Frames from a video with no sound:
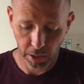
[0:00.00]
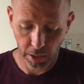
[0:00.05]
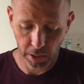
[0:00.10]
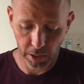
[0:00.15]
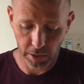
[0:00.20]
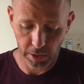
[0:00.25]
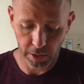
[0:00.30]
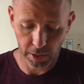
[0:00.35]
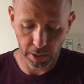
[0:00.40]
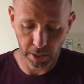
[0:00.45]

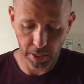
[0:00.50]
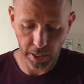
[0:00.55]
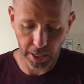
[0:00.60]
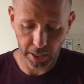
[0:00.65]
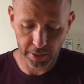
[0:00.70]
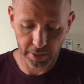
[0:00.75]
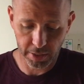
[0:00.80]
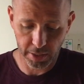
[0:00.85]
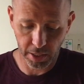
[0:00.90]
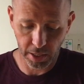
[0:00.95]
And the
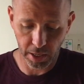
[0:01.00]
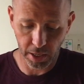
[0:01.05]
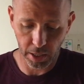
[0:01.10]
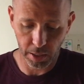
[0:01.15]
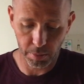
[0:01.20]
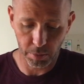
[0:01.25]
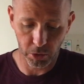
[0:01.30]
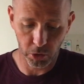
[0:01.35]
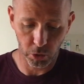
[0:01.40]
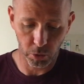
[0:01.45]
next
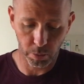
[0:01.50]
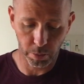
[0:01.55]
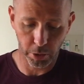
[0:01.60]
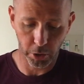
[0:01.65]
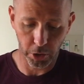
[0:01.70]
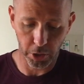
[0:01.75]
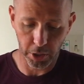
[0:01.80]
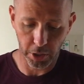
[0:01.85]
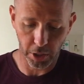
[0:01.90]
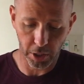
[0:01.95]
time you
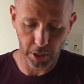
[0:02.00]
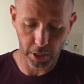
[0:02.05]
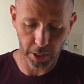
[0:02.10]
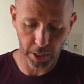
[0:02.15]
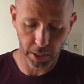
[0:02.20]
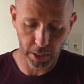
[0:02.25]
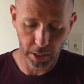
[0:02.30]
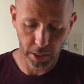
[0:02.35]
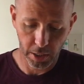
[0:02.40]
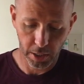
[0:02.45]
put it
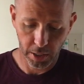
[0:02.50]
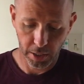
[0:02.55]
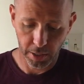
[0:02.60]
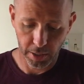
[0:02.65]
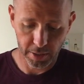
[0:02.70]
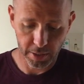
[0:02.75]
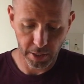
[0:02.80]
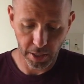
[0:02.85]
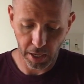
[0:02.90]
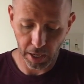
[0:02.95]
on,
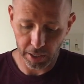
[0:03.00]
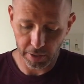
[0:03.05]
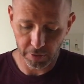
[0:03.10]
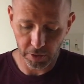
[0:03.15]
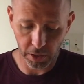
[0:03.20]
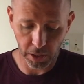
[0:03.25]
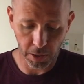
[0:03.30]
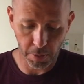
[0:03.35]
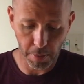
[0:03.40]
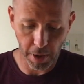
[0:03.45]
it's not
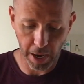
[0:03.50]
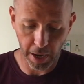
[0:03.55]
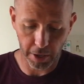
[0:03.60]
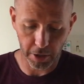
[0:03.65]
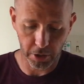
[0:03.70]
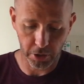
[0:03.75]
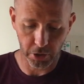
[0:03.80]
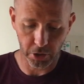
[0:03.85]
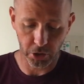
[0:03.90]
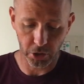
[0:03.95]
even going to
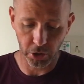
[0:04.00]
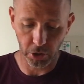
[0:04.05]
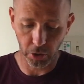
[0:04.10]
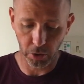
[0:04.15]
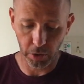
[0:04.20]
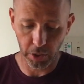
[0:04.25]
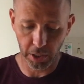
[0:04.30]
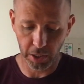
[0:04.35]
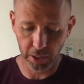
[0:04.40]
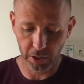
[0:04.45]
matter. There's
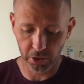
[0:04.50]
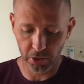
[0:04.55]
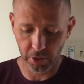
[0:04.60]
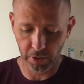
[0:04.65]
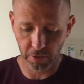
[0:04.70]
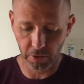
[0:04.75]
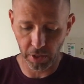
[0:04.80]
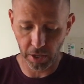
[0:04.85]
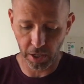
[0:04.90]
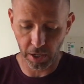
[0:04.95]
no
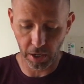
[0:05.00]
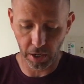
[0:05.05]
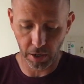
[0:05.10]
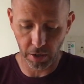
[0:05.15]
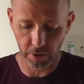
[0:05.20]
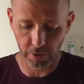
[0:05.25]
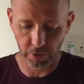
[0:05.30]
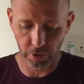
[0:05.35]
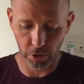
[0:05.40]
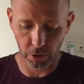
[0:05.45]
adhesive
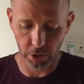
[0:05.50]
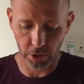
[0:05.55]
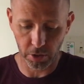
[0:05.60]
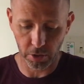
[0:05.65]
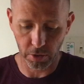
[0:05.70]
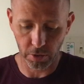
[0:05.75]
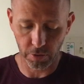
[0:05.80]
there for